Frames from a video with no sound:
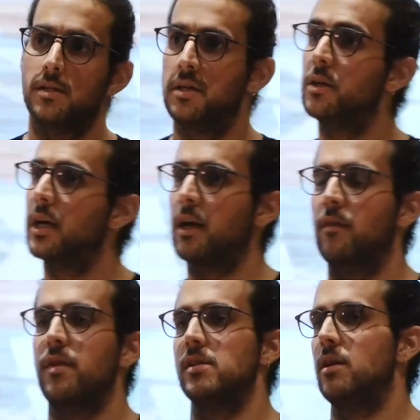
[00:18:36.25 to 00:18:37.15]
and all that kind of
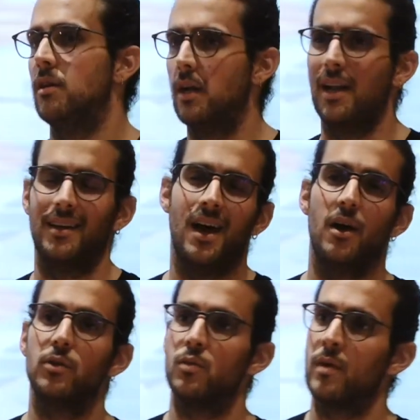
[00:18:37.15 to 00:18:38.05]
things that you need, like how
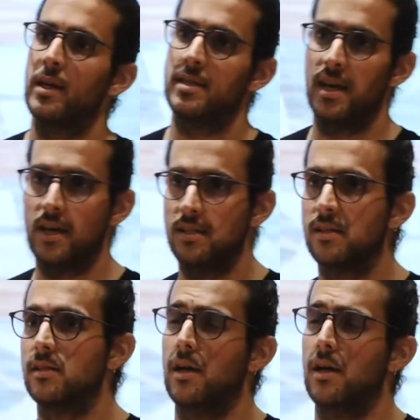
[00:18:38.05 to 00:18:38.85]
to write tests,